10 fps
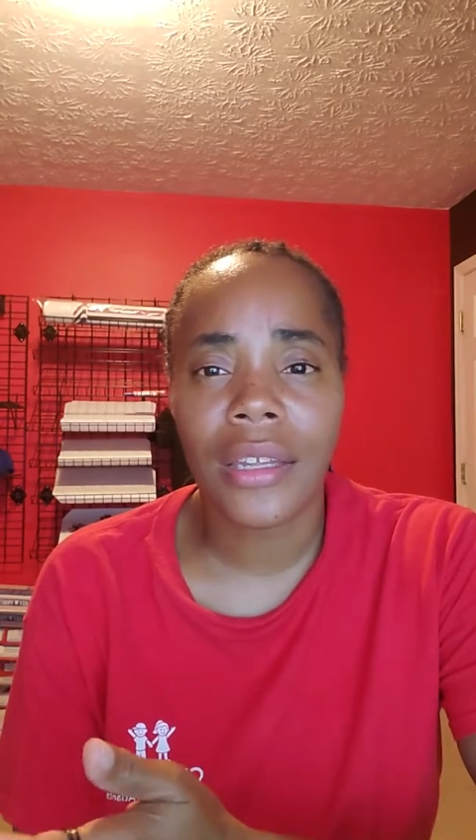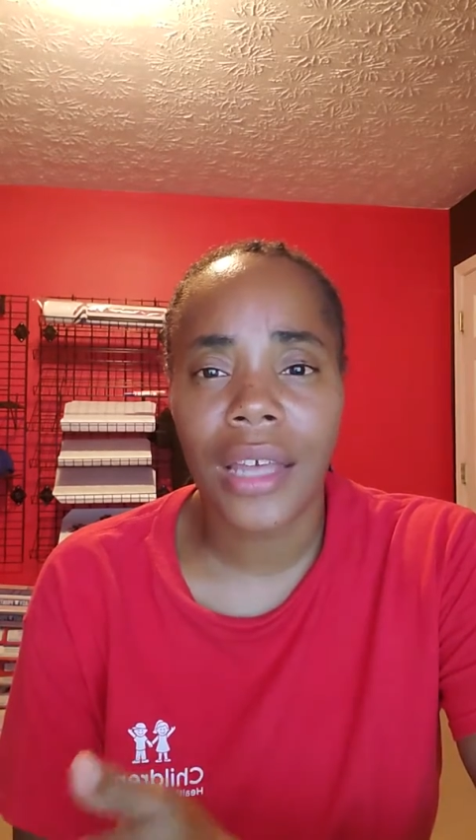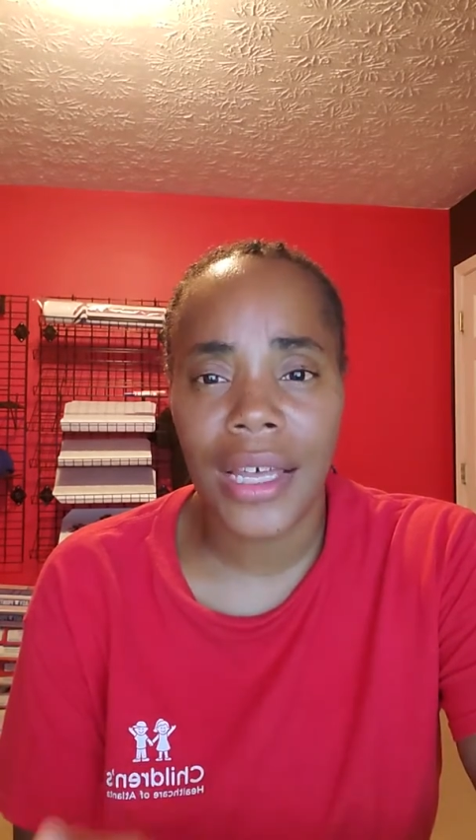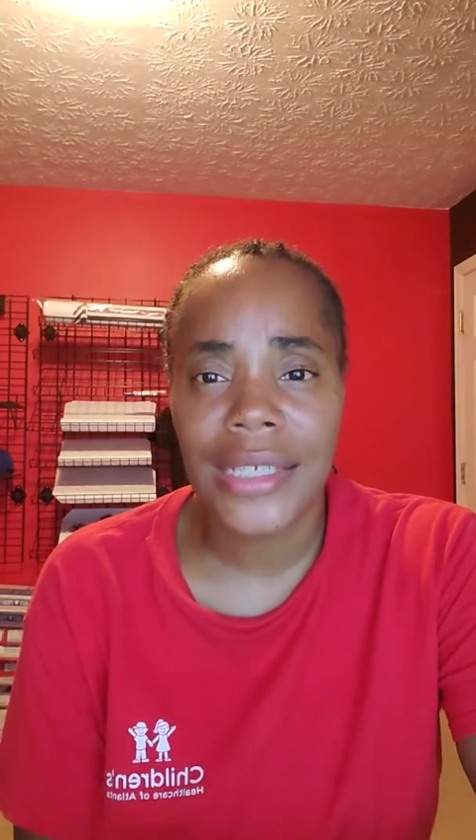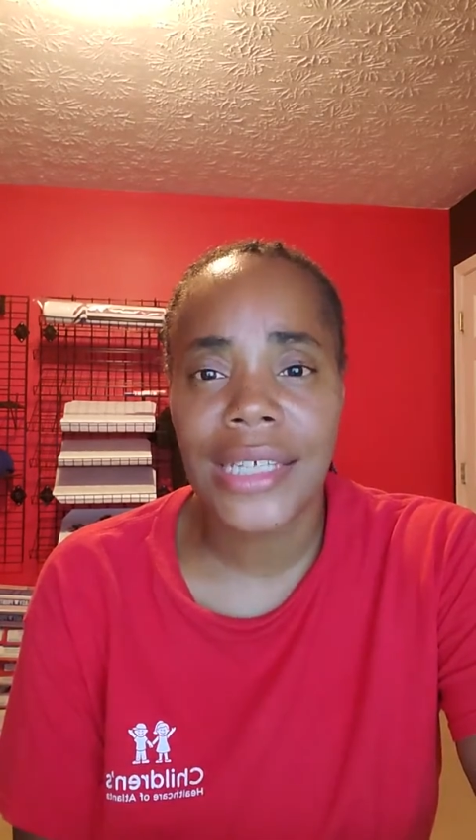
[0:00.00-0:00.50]

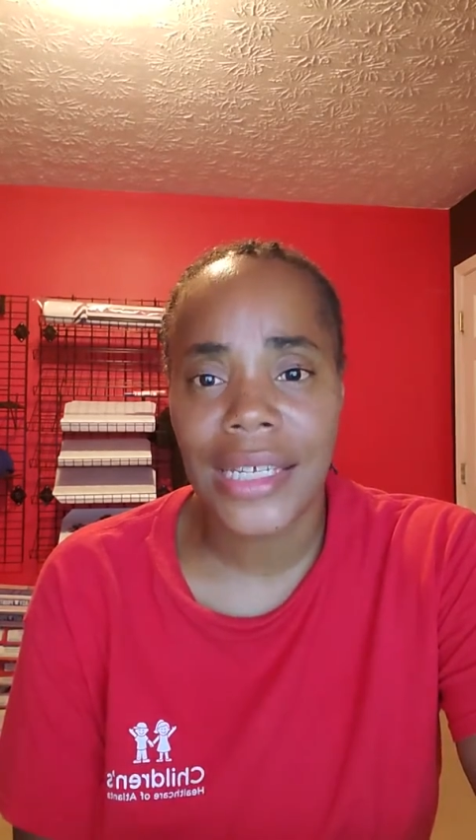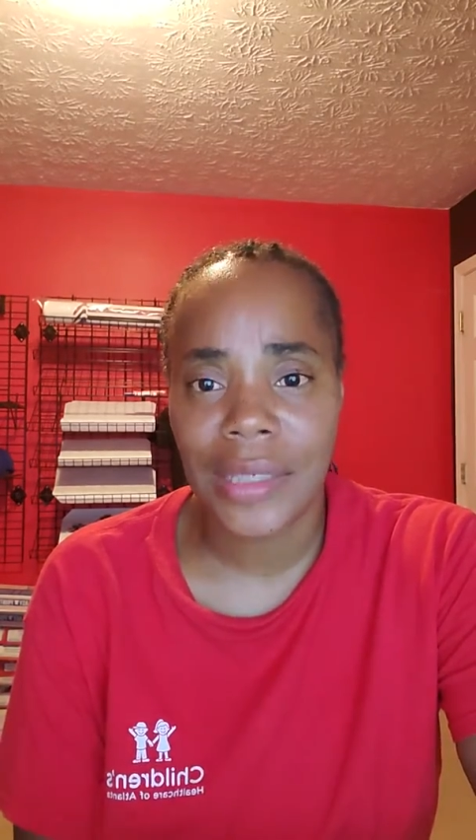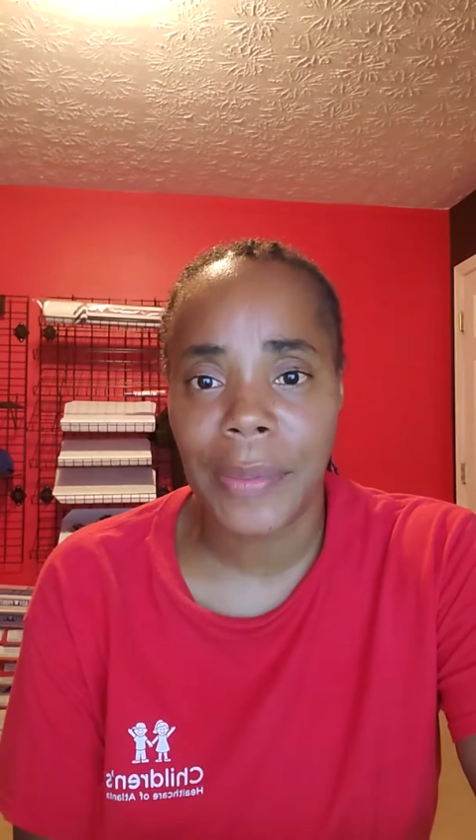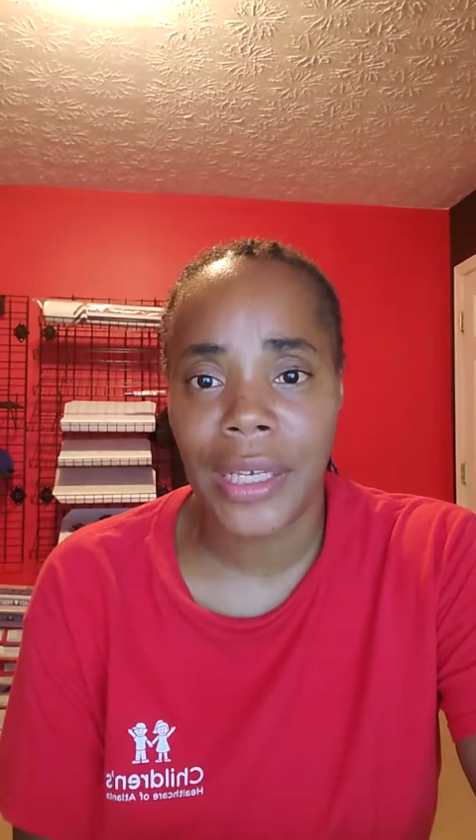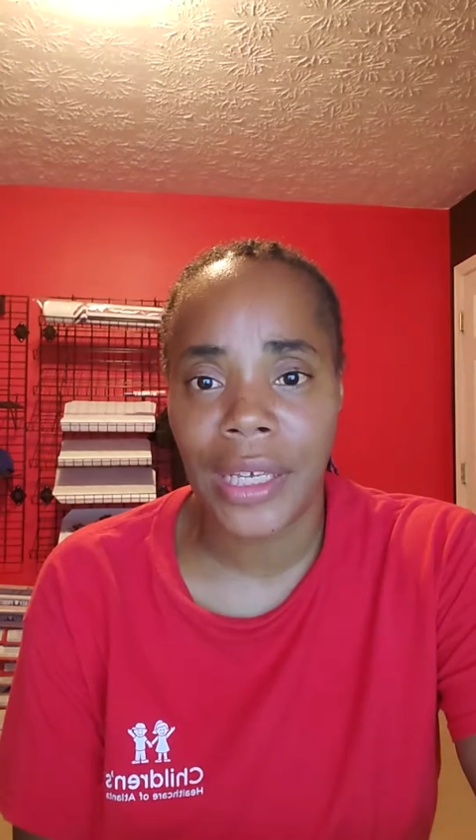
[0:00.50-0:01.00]

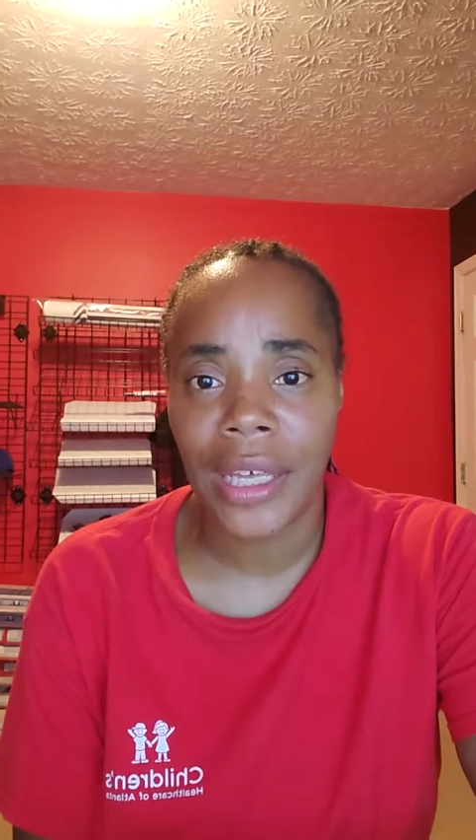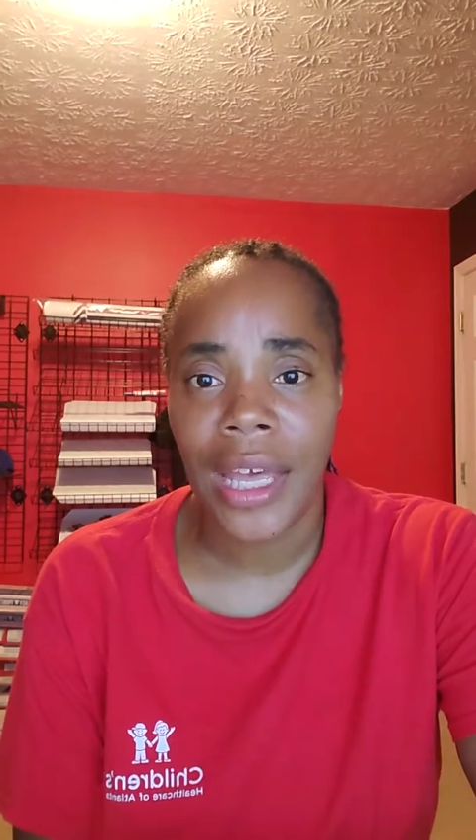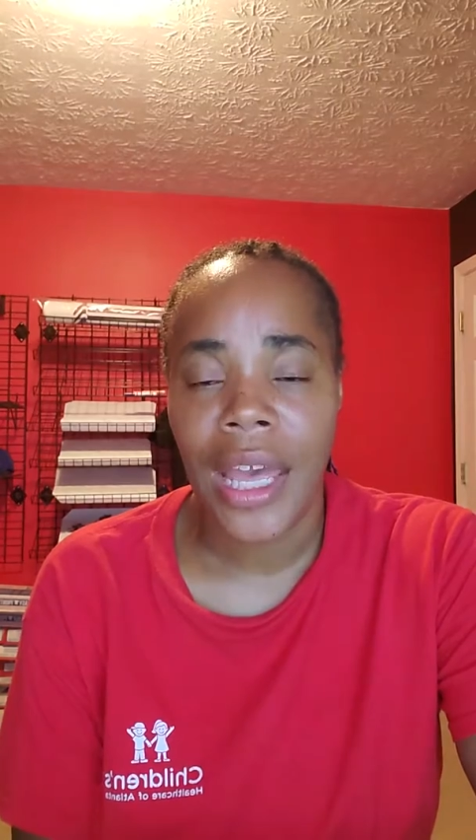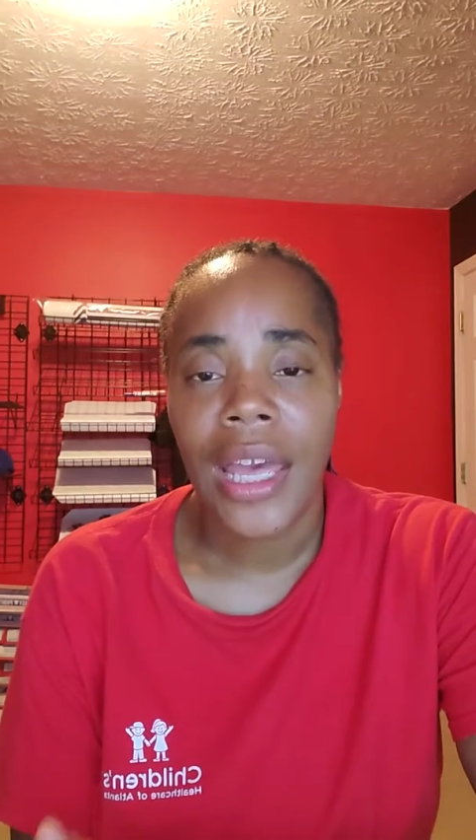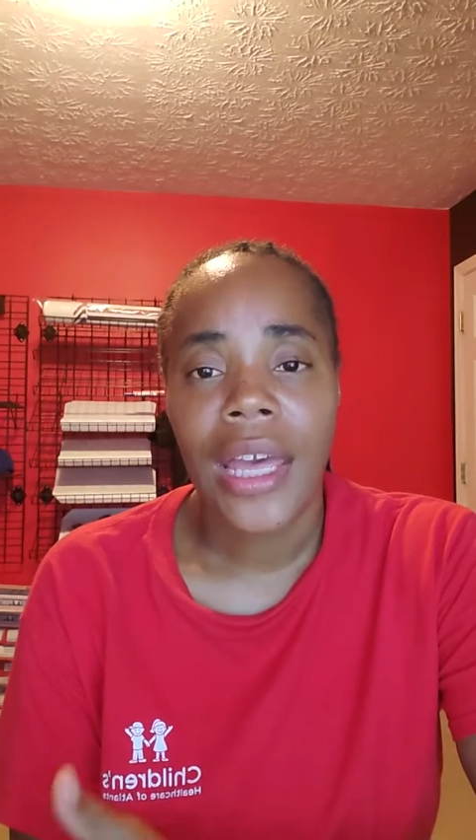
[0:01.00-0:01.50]
assessment
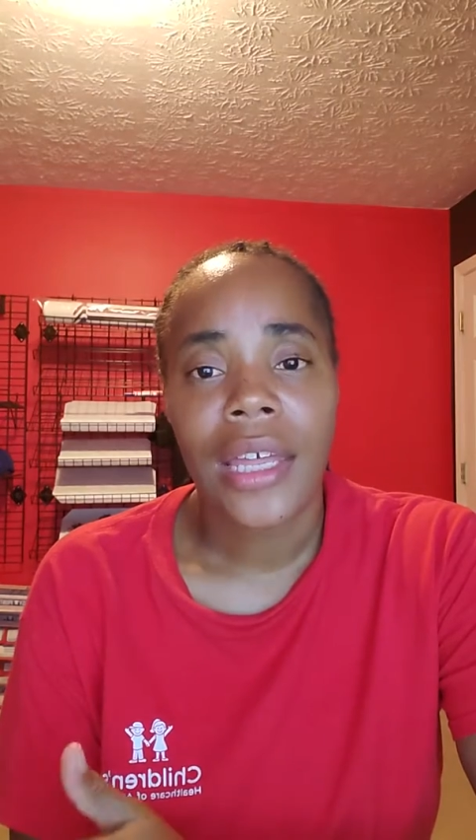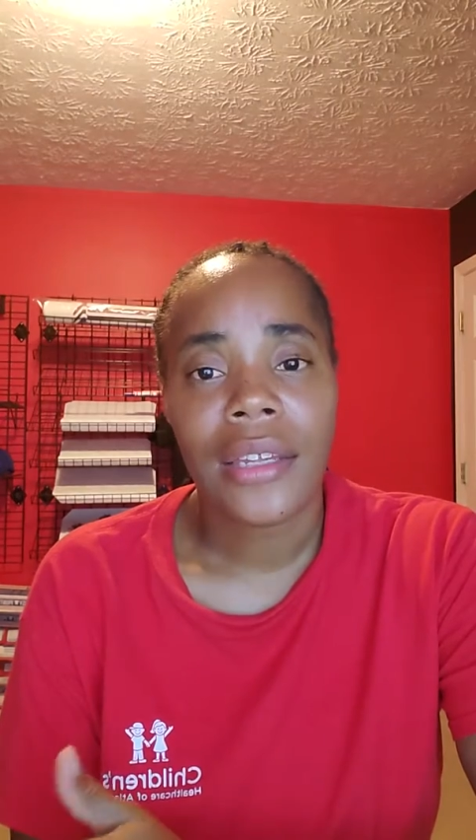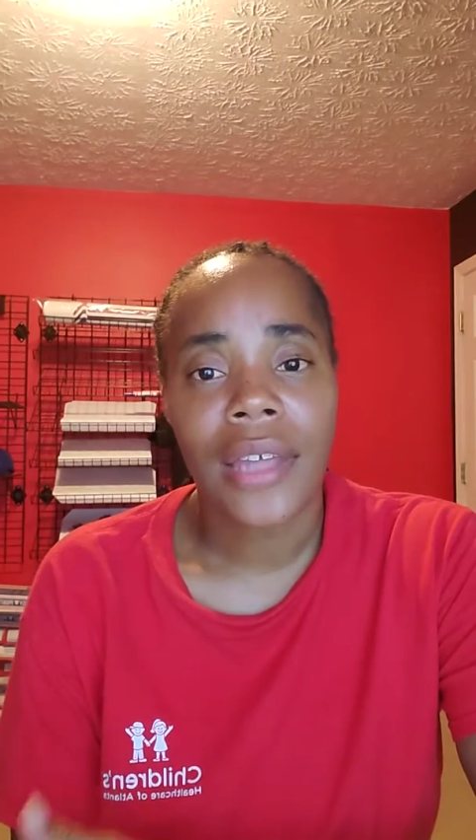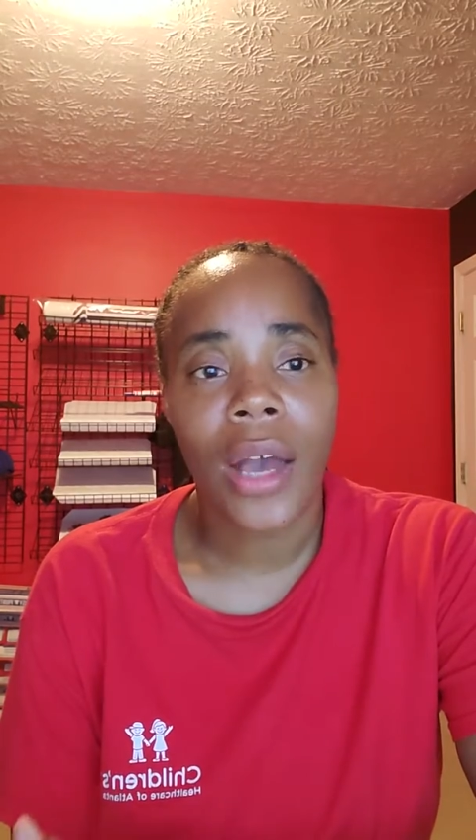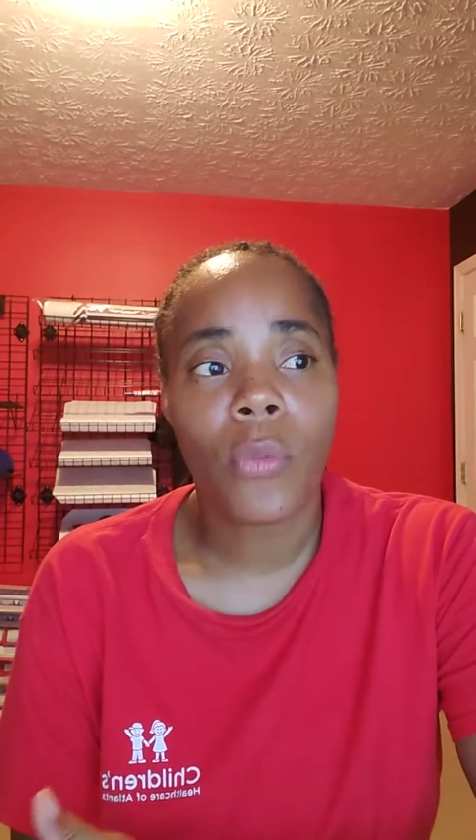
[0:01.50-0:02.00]

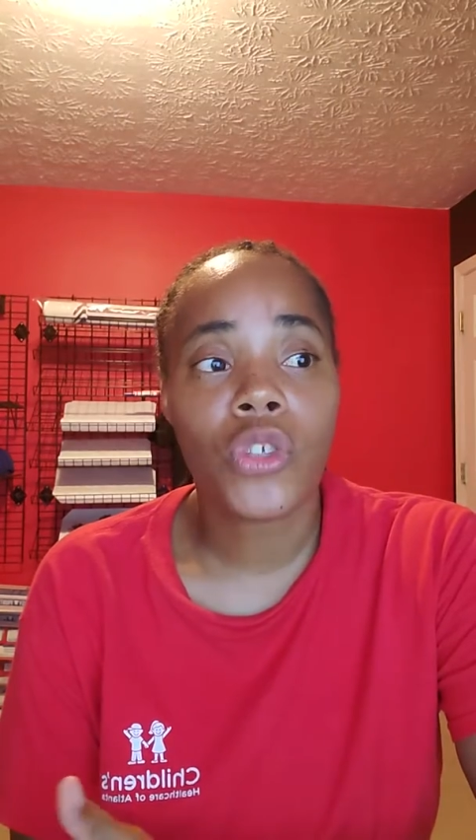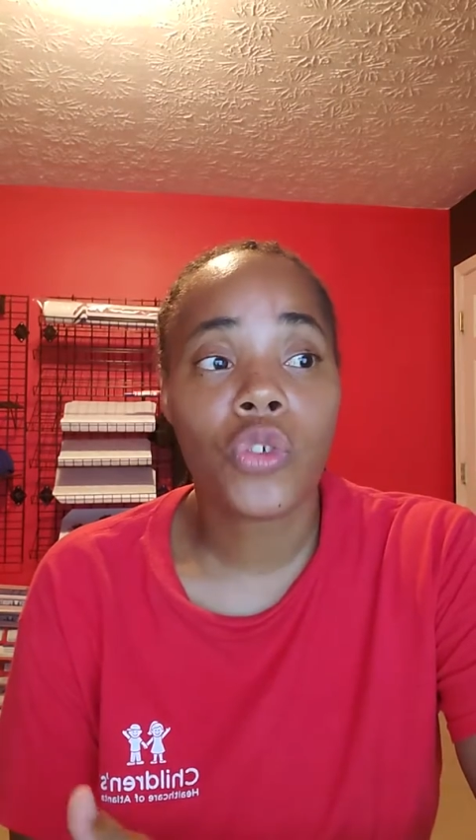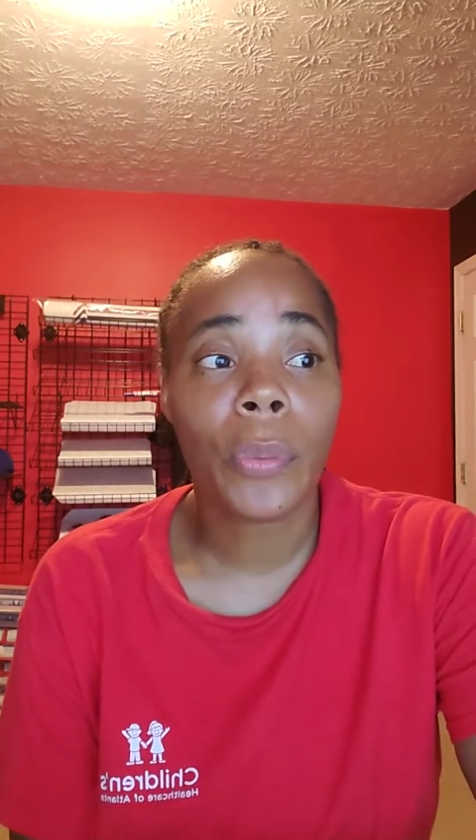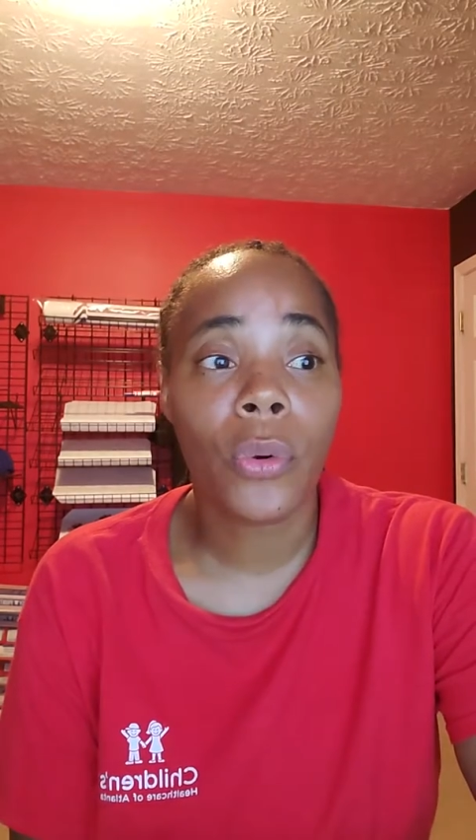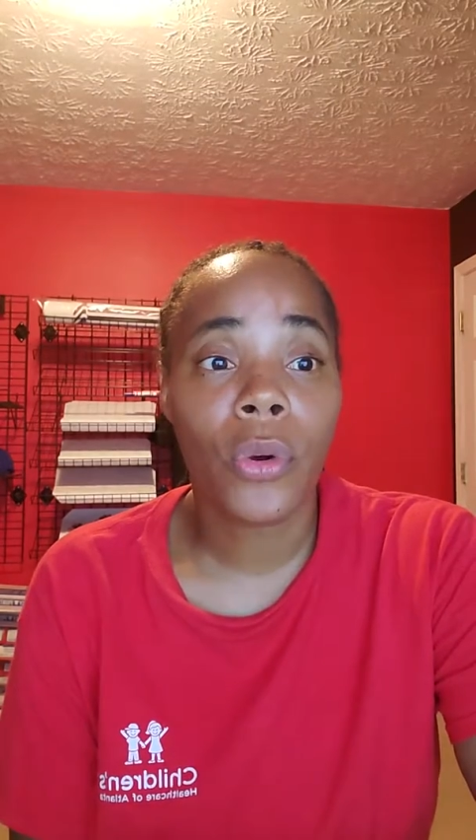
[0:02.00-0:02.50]
that was
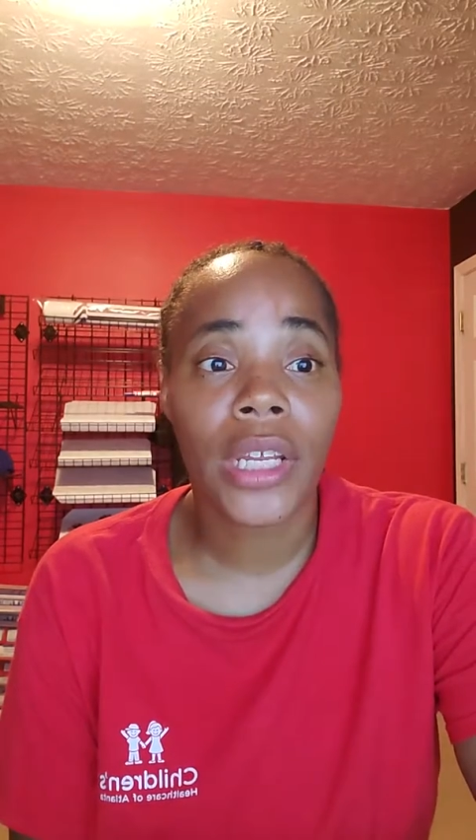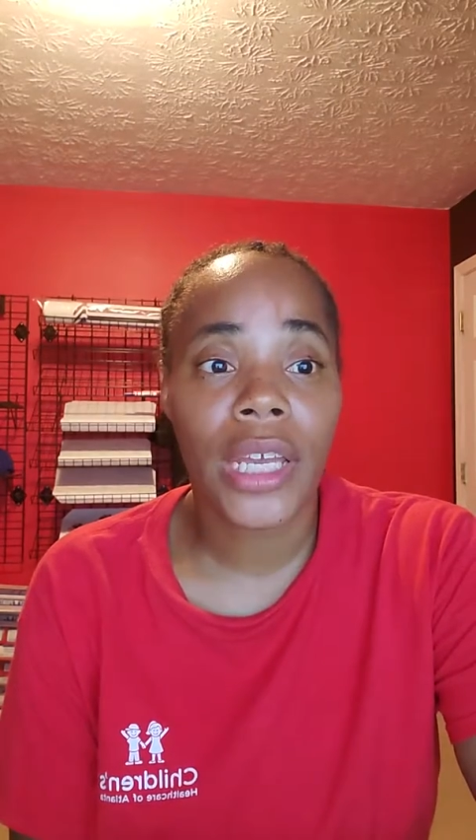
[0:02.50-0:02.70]
reported